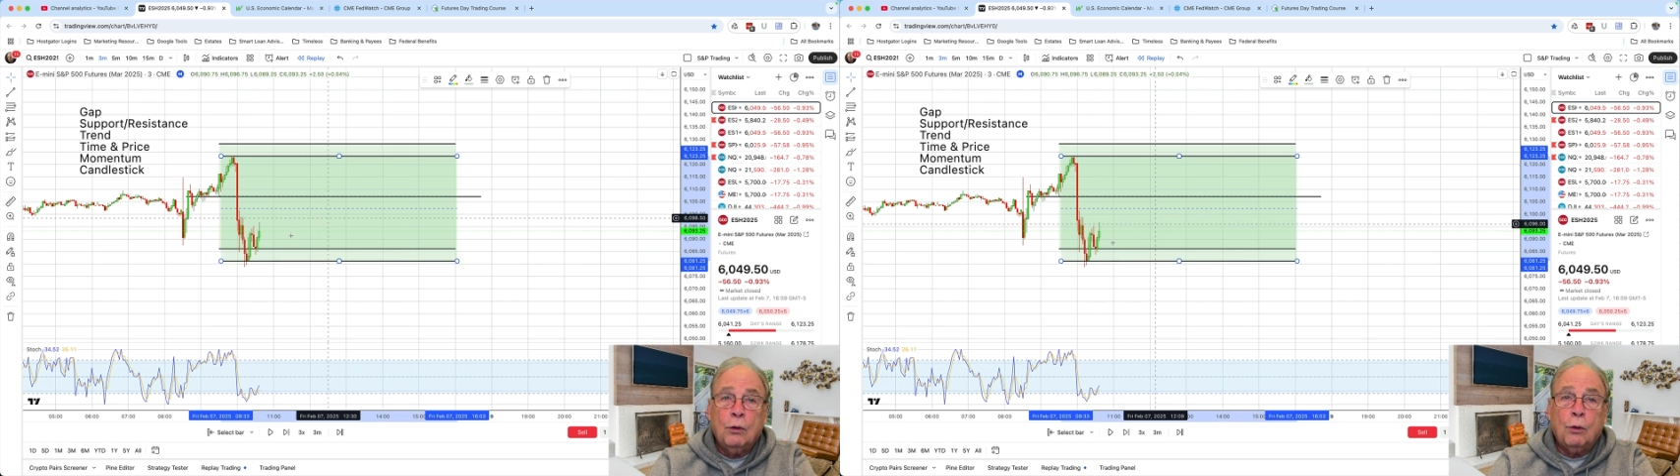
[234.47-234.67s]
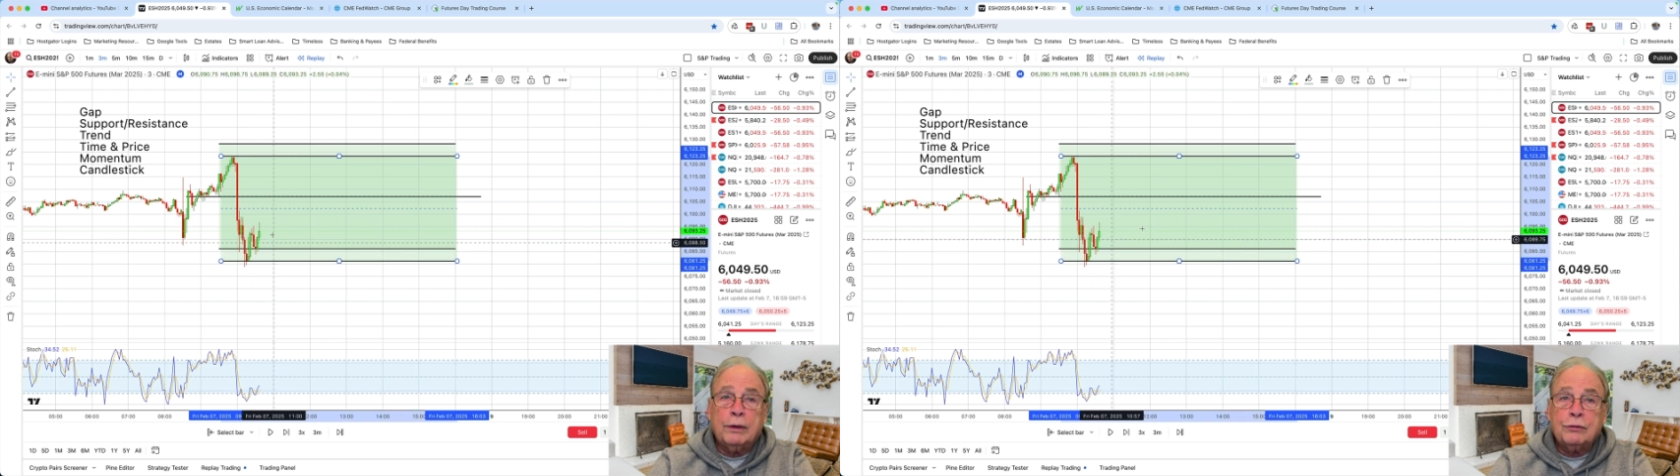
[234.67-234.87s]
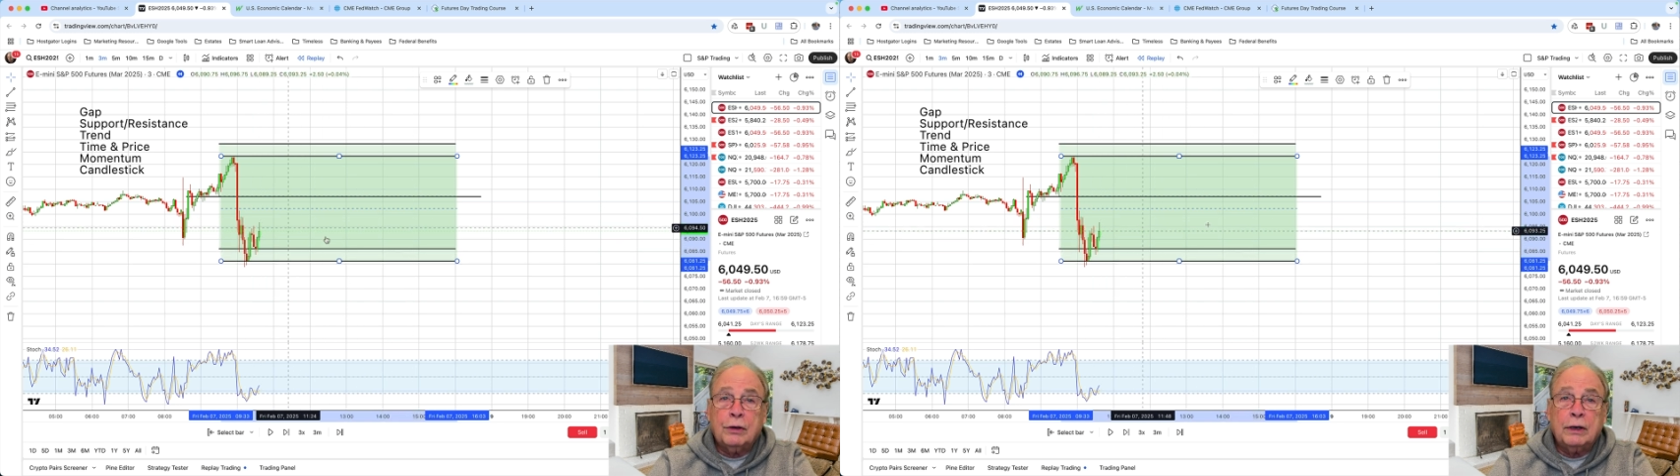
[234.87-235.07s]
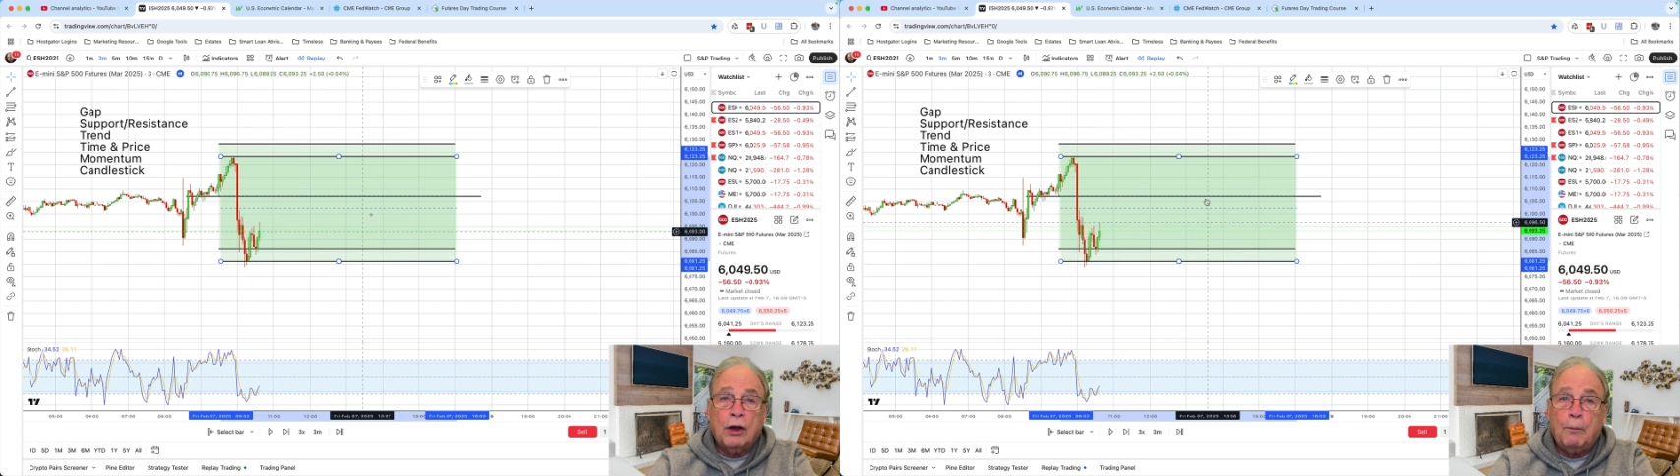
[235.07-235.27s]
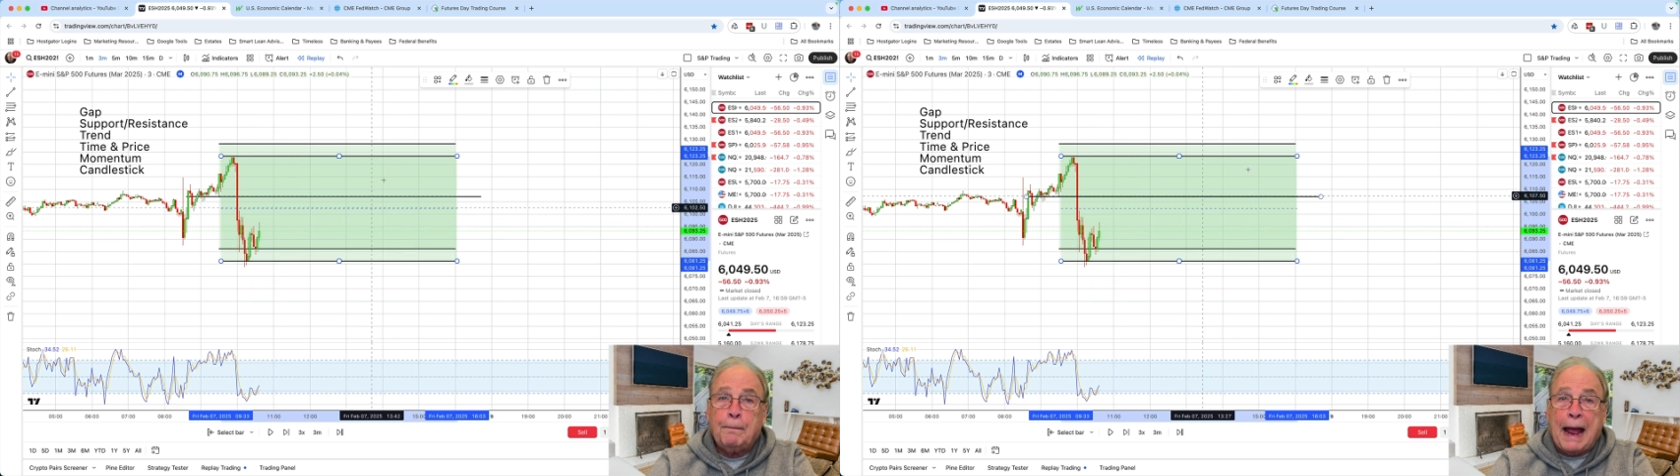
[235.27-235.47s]
or it's going to
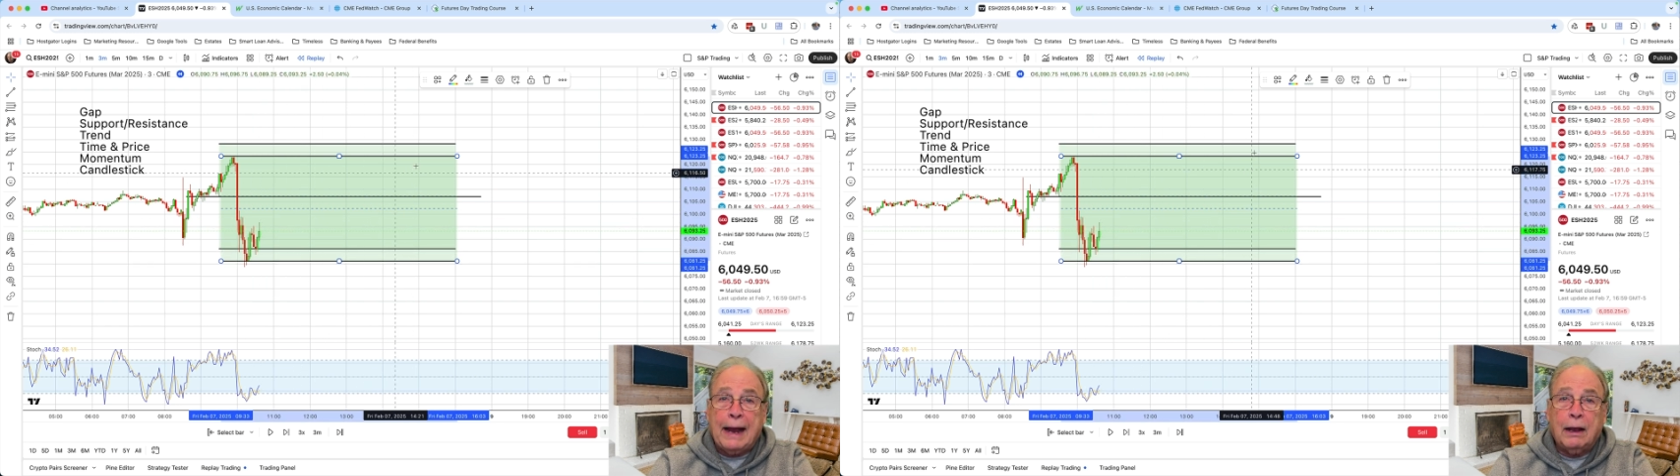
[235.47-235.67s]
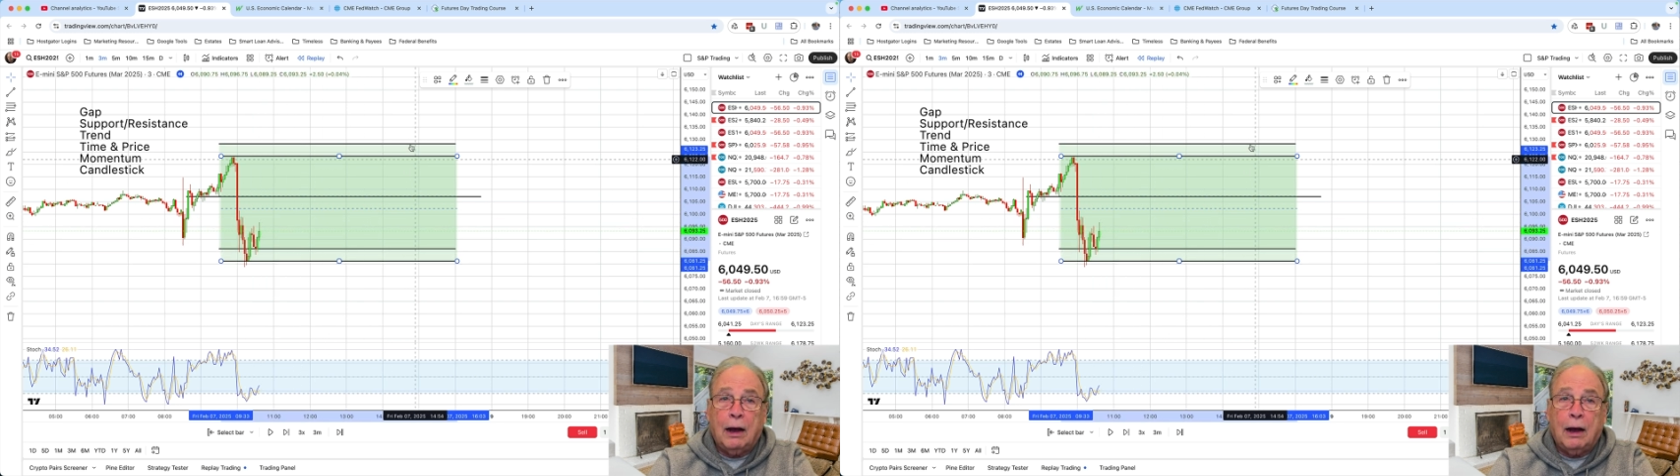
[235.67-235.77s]
go back